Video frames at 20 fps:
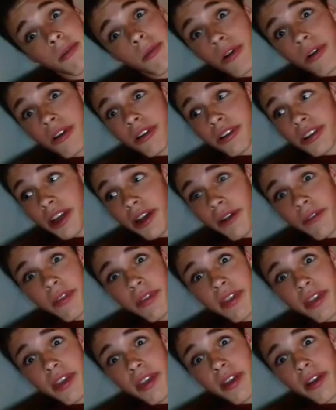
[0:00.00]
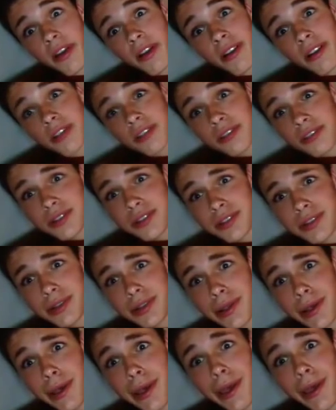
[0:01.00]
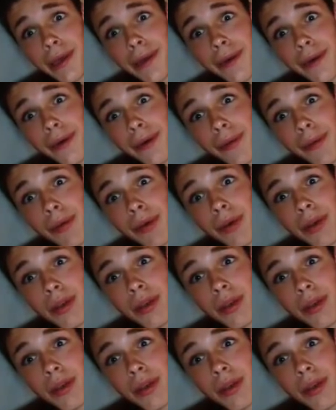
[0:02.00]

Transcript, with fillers: world out there. Zion!